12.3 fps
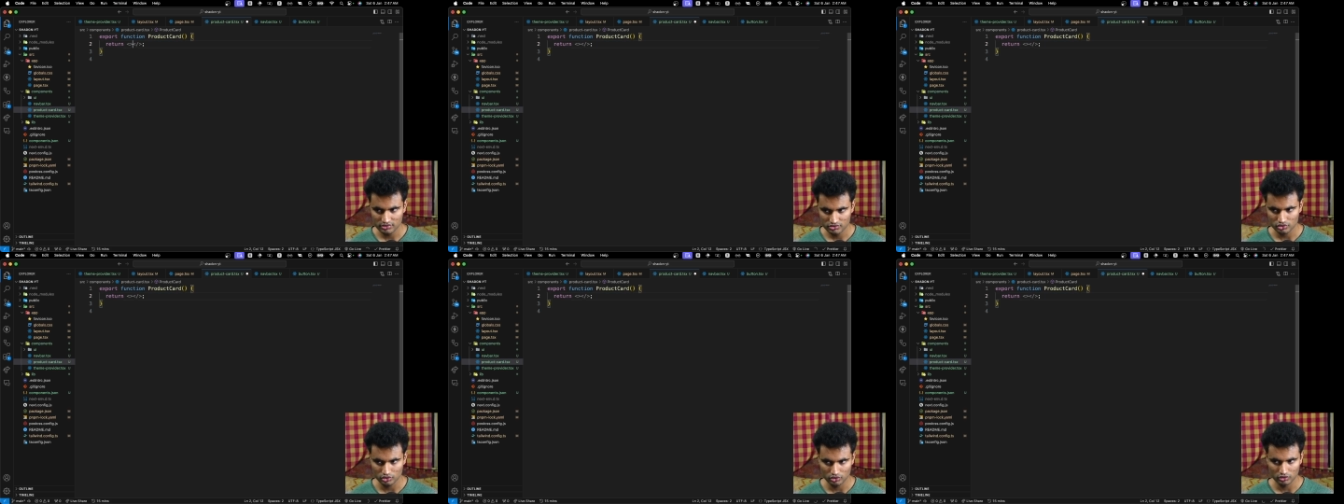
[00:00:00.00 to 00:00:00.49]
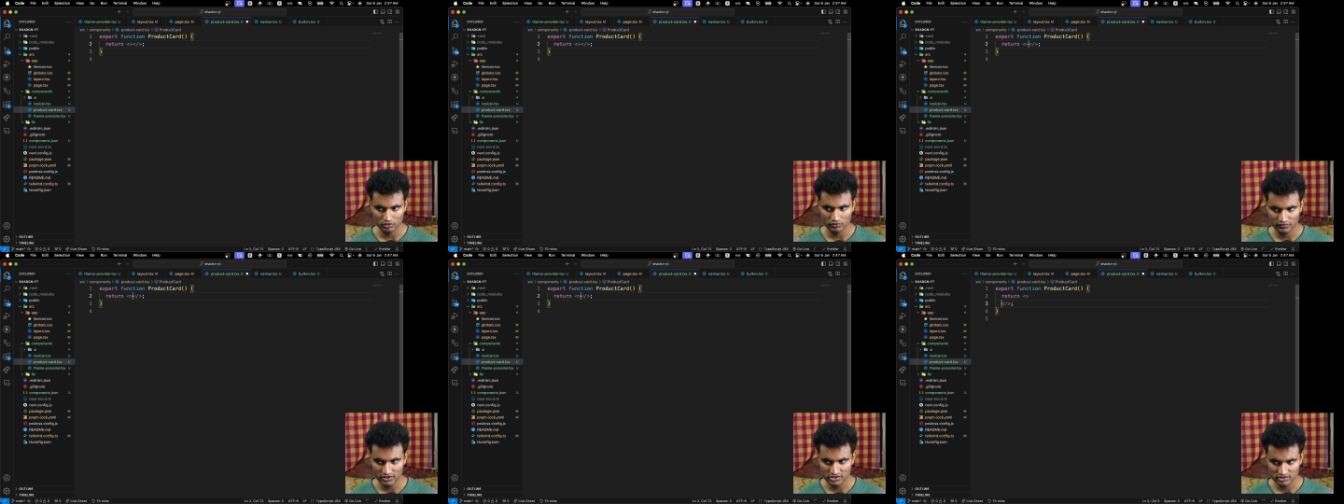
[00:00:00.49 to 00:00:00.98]
So
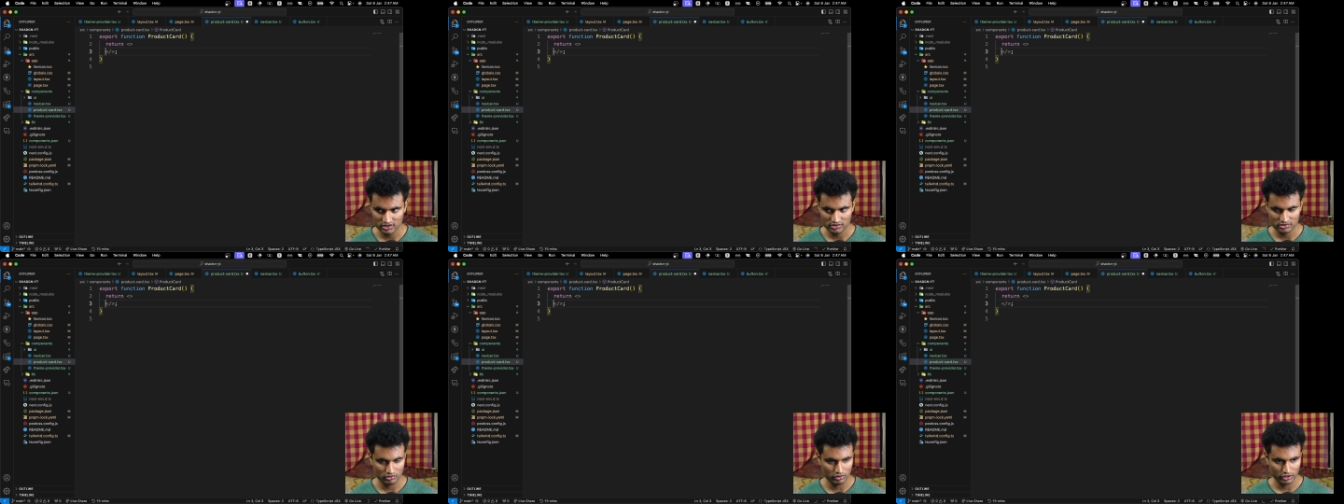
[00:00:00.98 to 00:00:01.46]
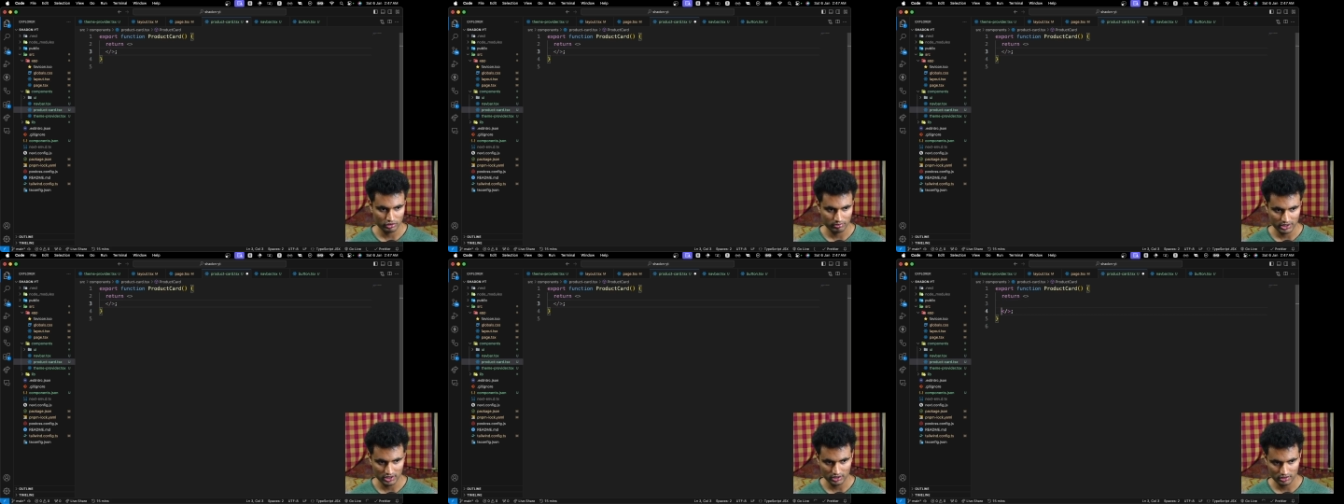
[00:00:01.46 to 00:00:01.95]
first is going to
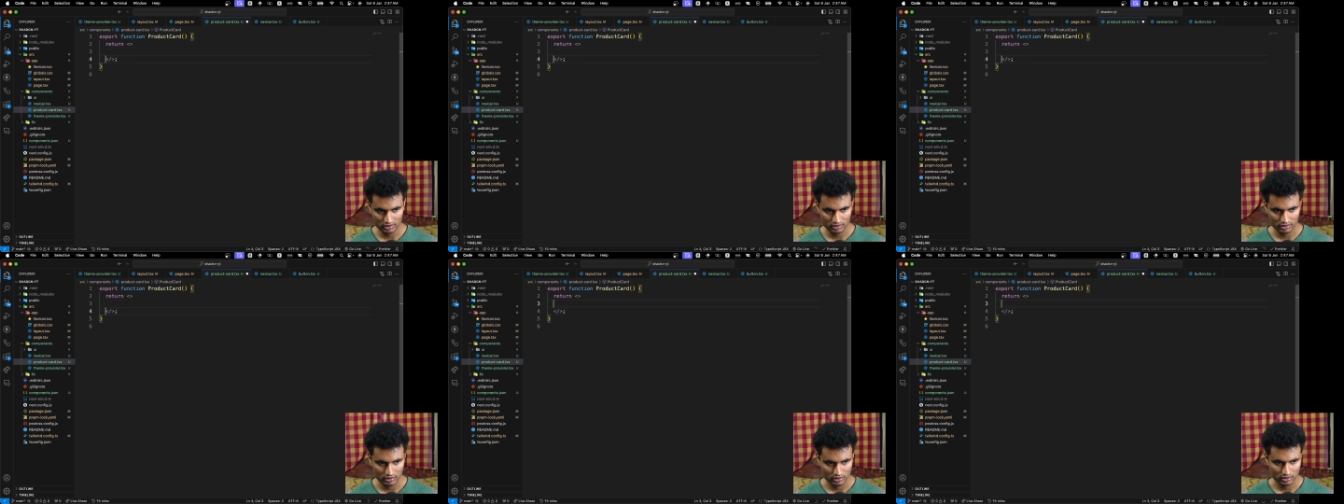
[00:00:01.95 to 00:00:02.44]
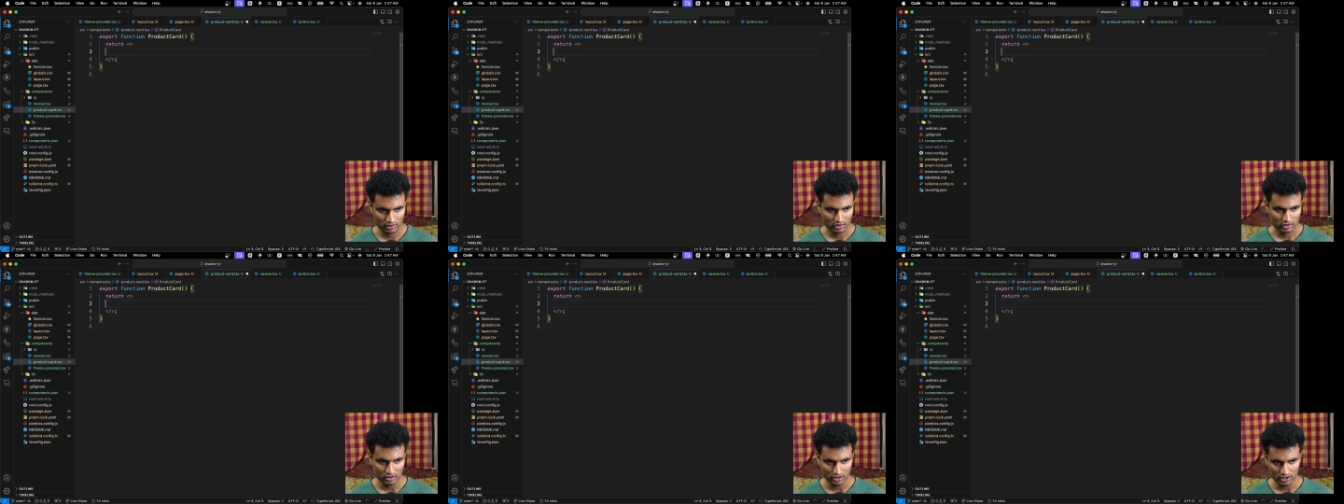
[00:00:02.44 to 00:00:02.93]
be
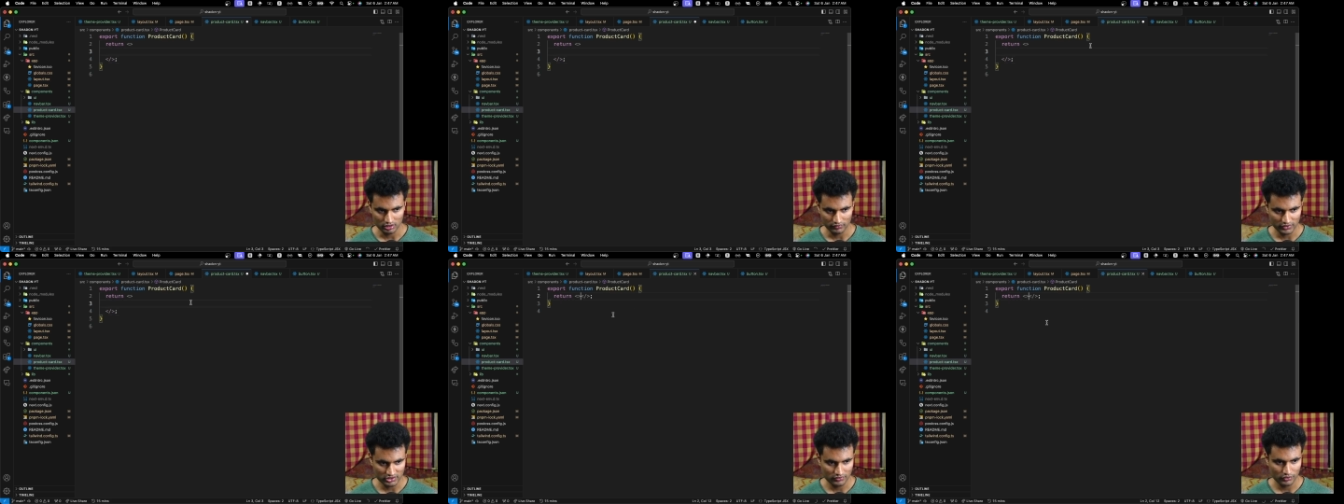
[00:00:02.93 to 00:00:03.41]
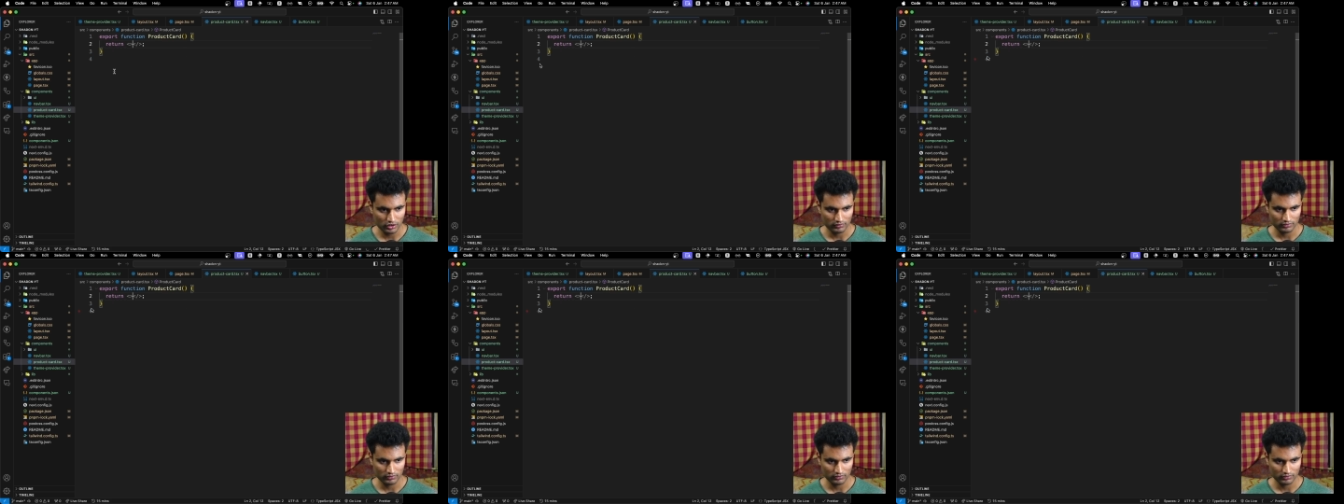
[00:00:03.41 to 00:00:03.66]
first of all,